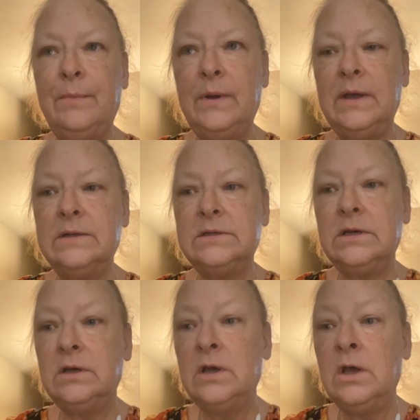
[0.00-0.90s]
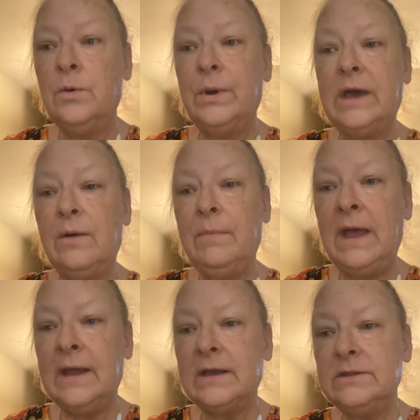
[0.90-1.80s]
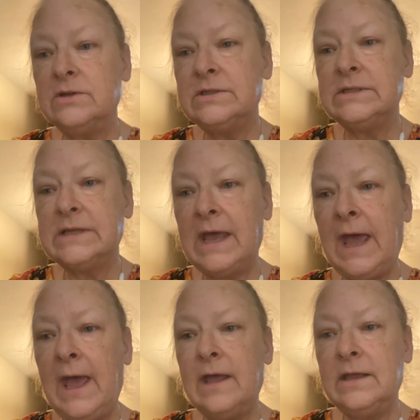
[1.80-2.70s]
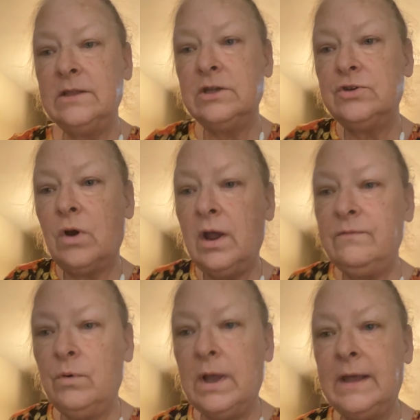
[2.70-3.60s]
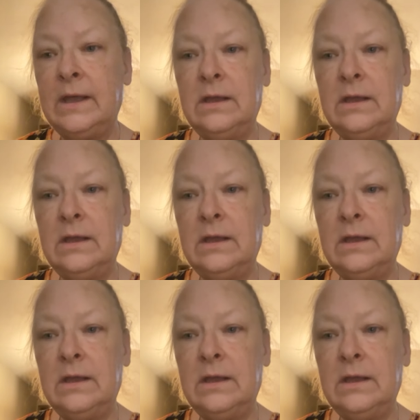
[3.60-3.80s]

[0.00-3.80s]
But we come back and there's this cat in the driveway.